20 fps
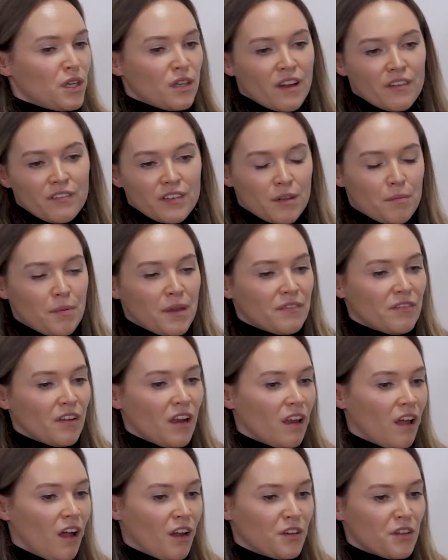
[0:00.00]
When you're having a bit of a
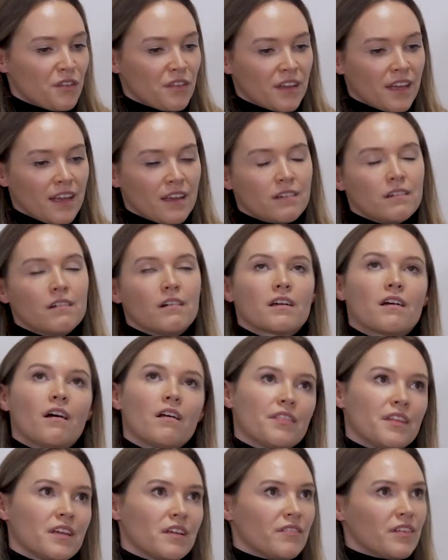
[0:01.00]
lull and you're thinking, I
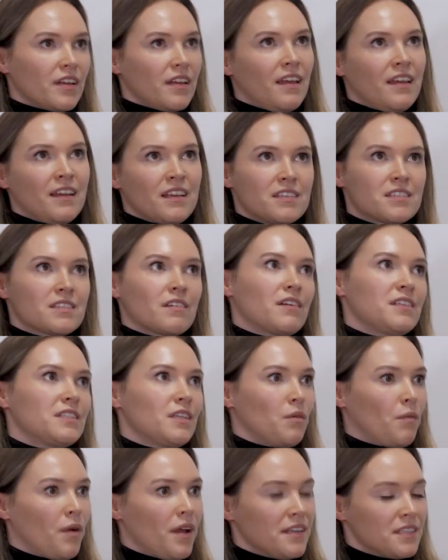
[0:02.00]
can't think of an
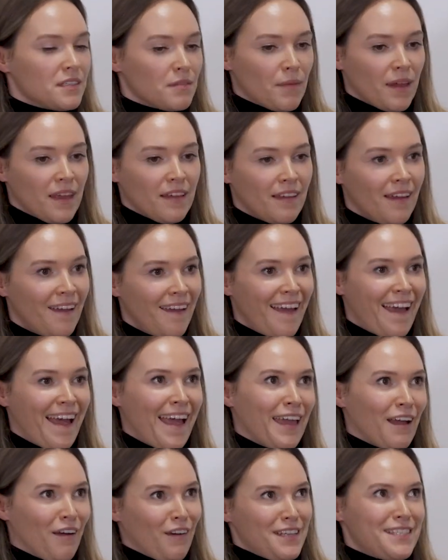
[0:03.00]
exciting way to make
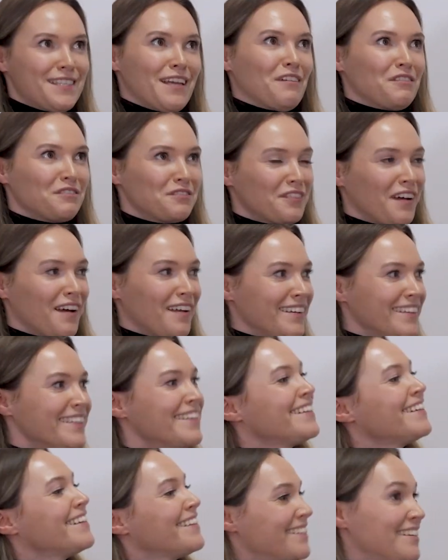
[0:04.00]
AI sound fun,
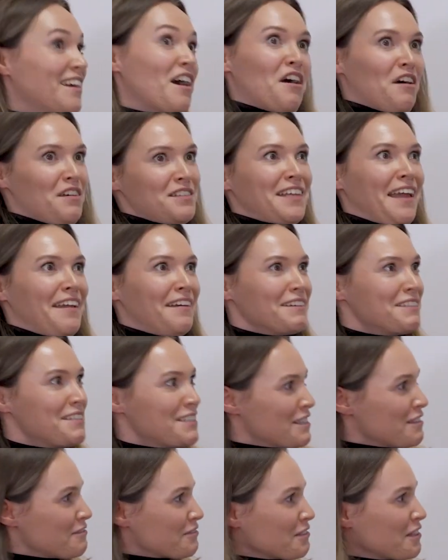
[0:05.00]
ask AI to
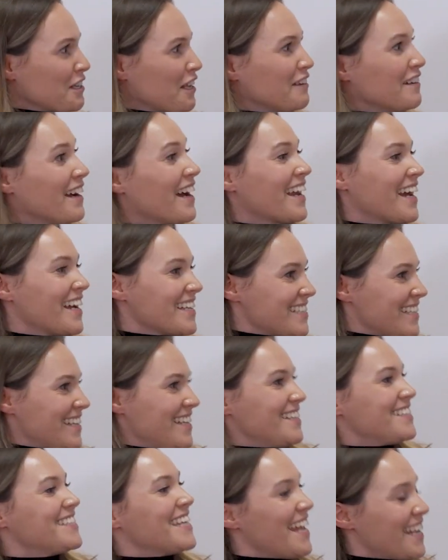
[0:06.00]
do it for you. And
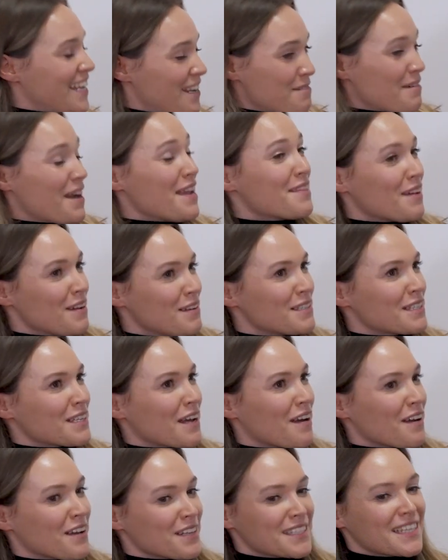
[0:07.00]
actually taking away those
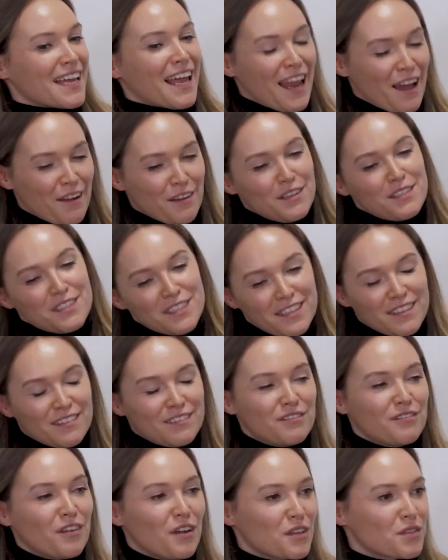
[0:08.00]
tasks allow you to
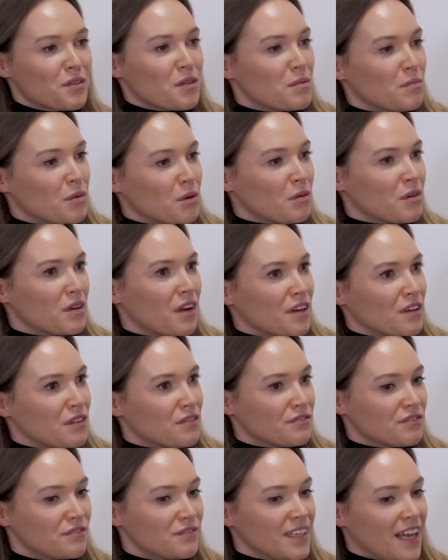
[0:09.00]
focus on the more kind
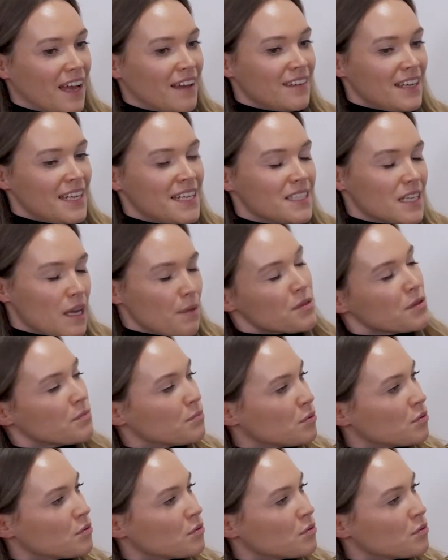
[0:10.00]
of, in-depth,